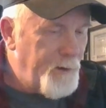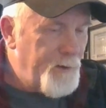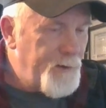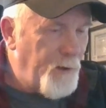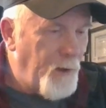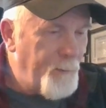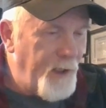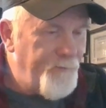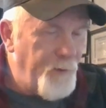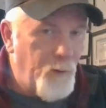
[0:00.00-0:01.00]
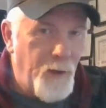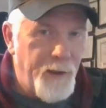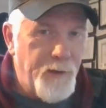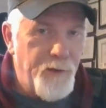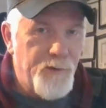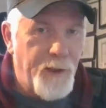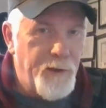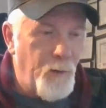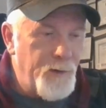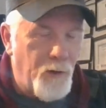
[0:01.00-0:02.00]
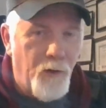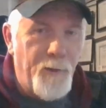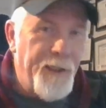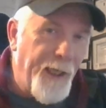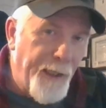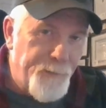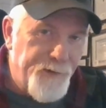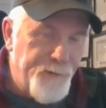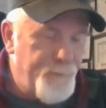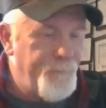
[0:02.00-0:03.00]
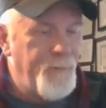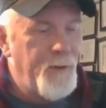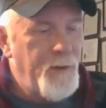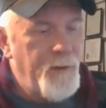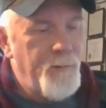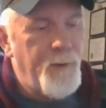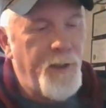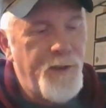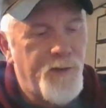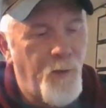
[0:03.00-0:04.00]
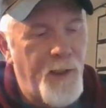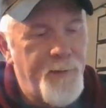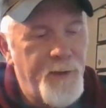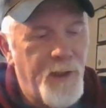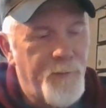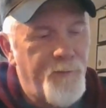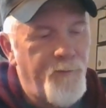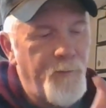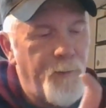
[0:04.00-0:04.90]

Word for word: So on my phone, what I can do is I can go into all my apps by just wiping up from the